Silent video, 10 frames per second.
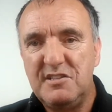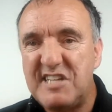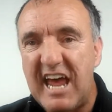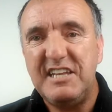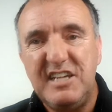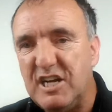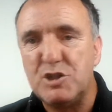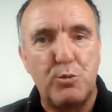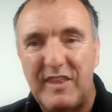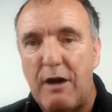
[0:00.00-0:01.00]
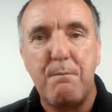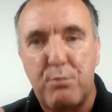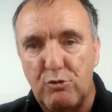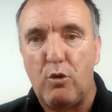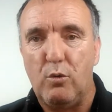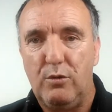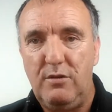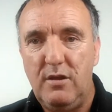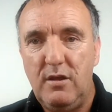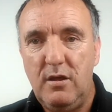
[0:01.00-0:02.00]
10 years without parole